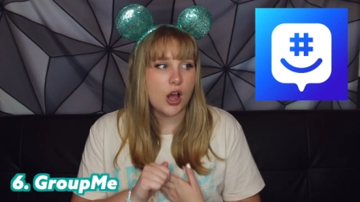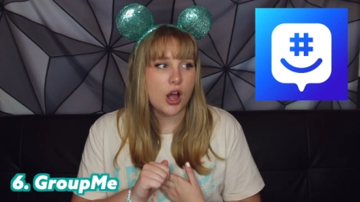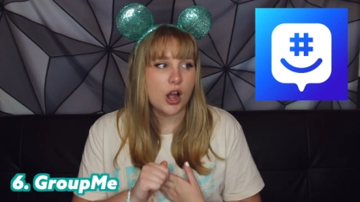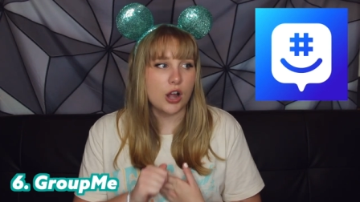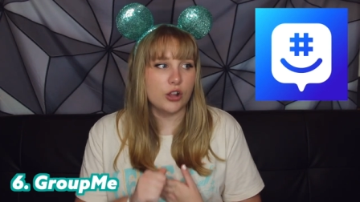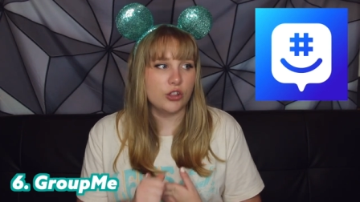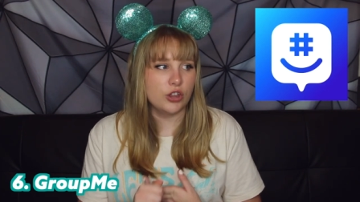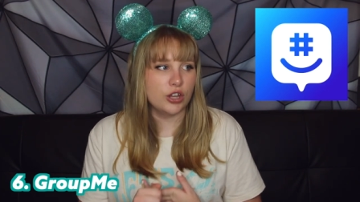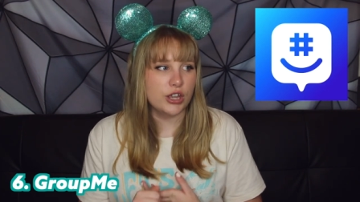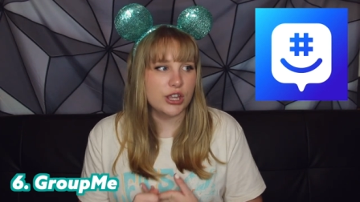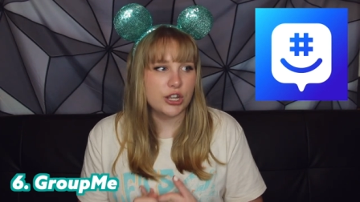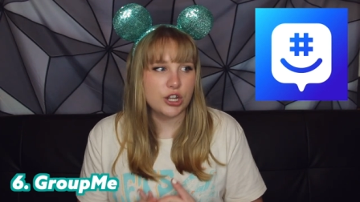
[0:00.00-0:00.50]

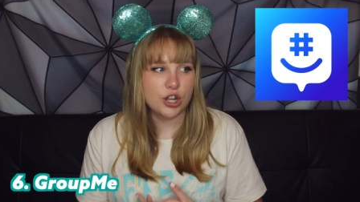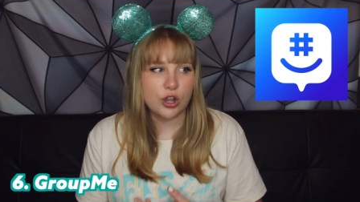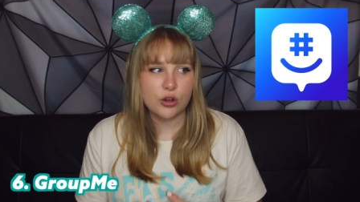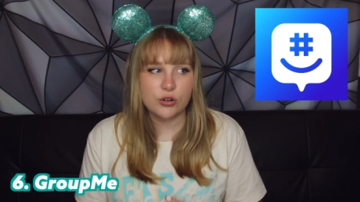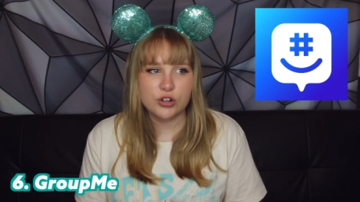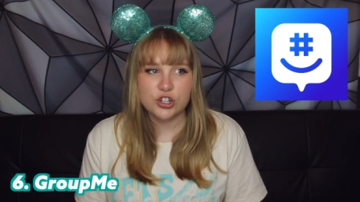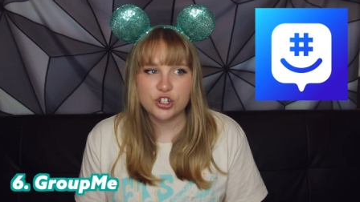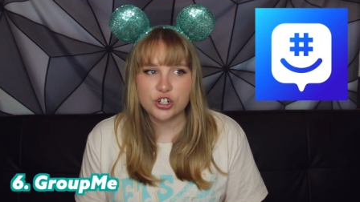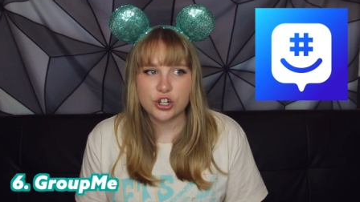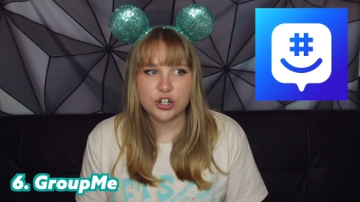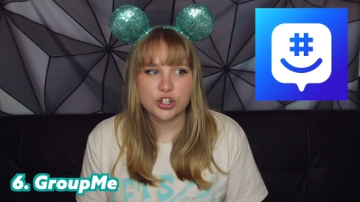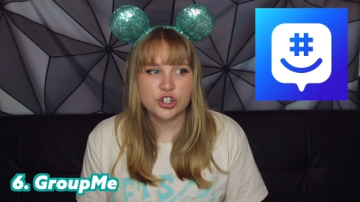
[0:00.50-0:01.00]
are looking to go
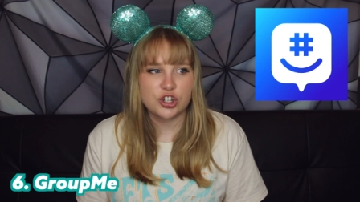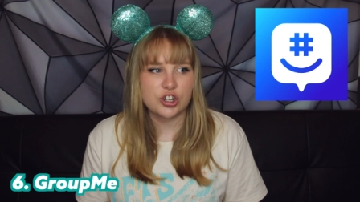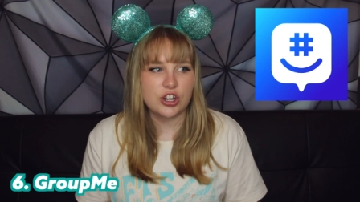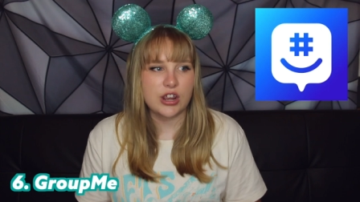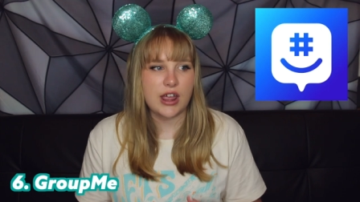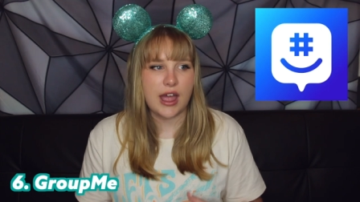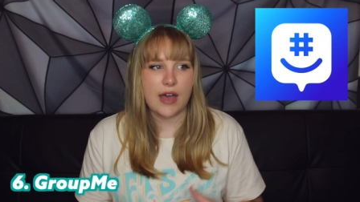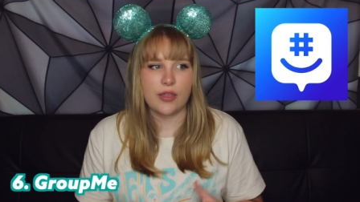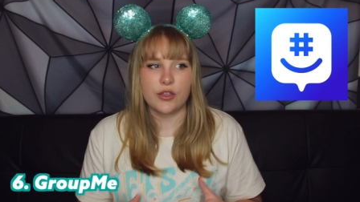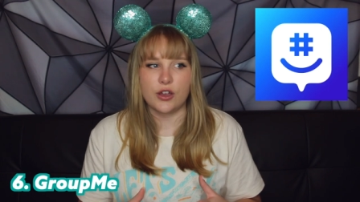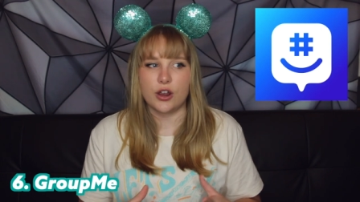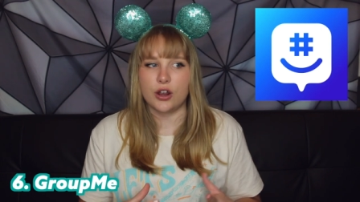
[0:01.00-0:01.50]
to church
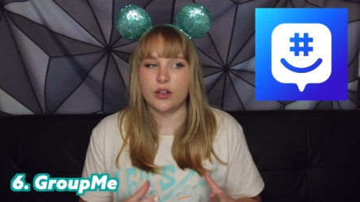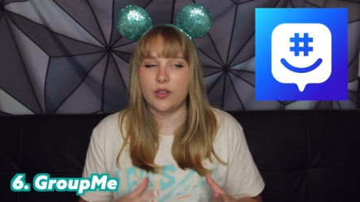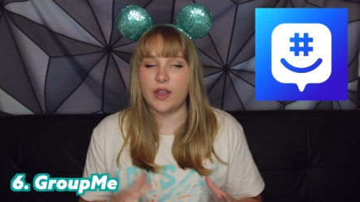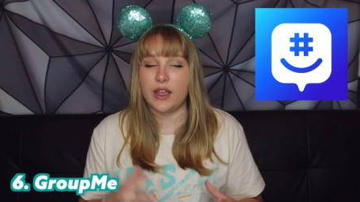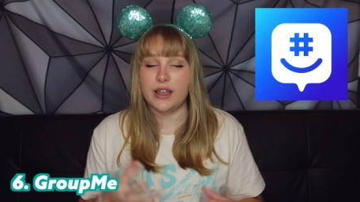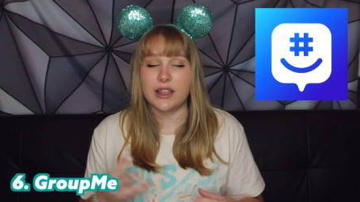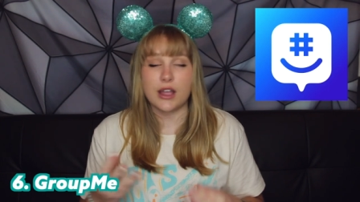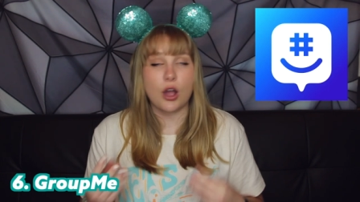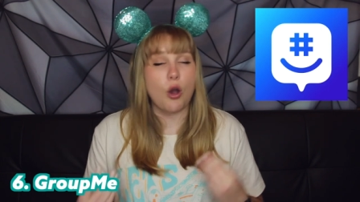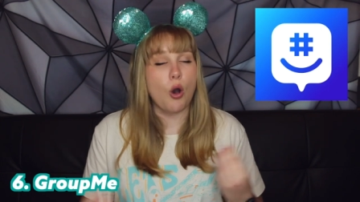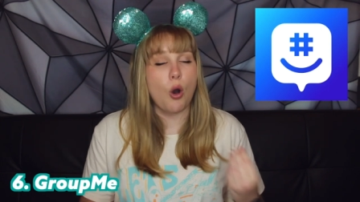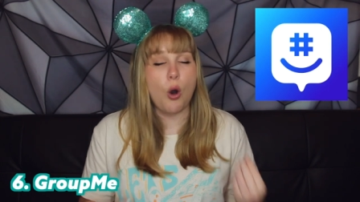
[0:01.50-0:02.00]
together,
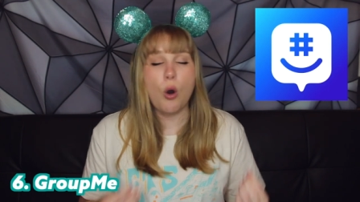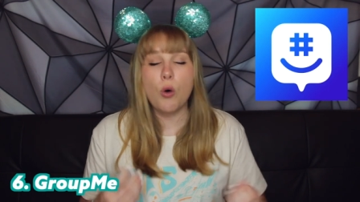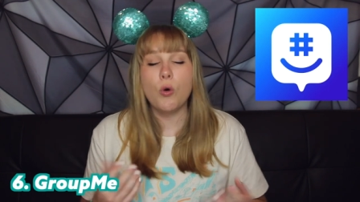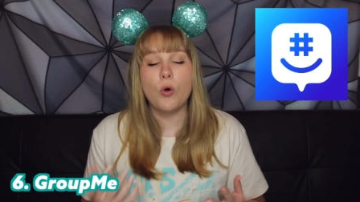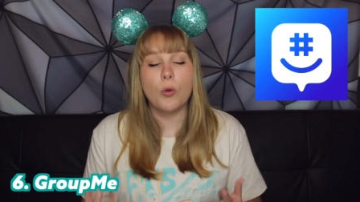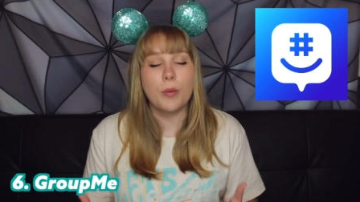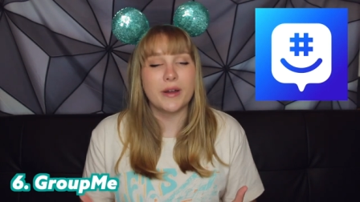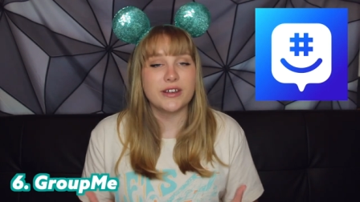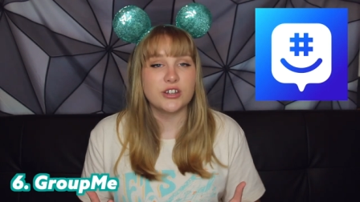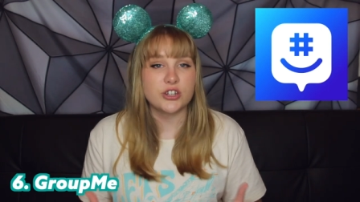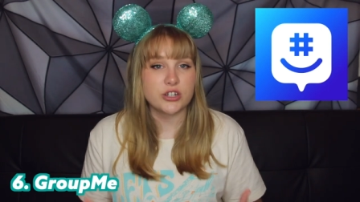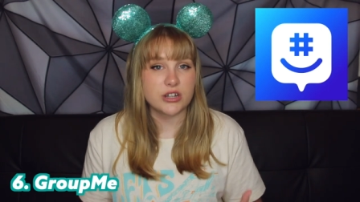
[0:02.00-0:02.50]
like a
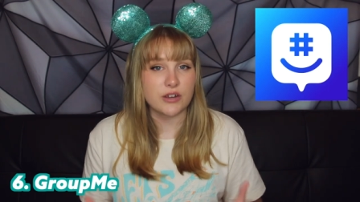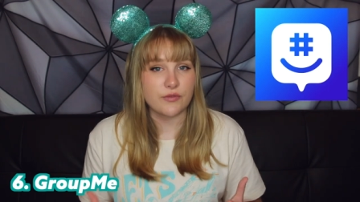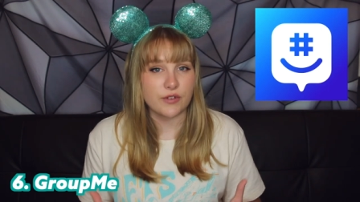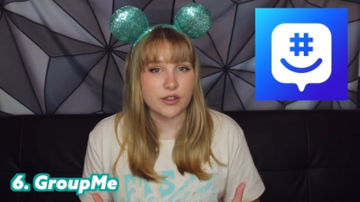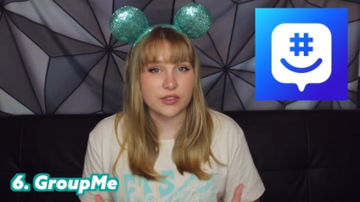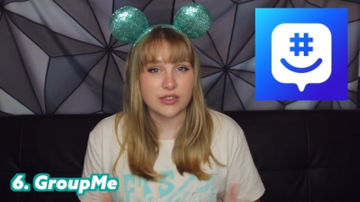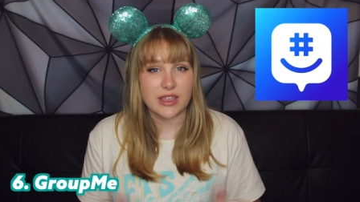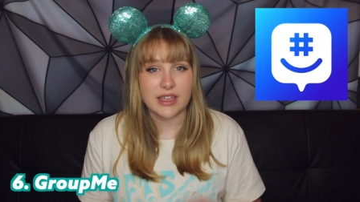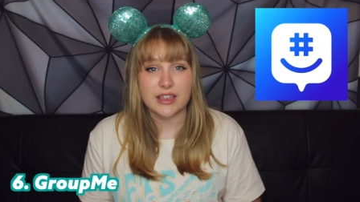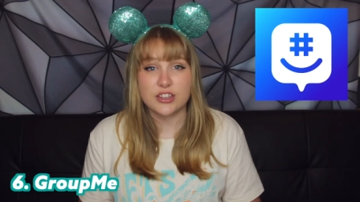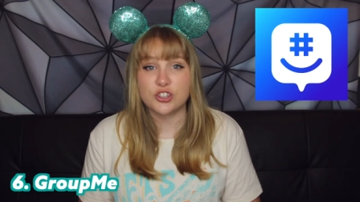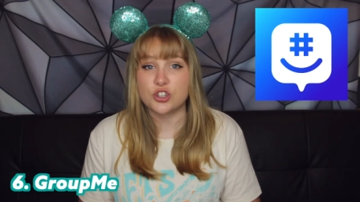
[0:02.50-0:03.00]
whole bunch of
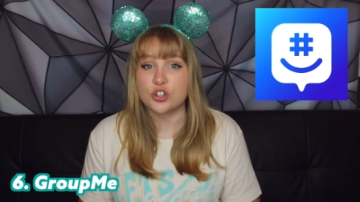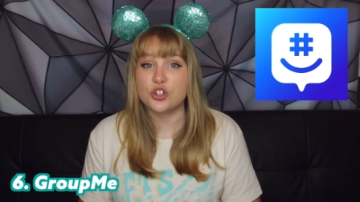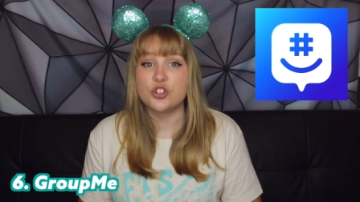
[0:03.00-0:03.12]
different things.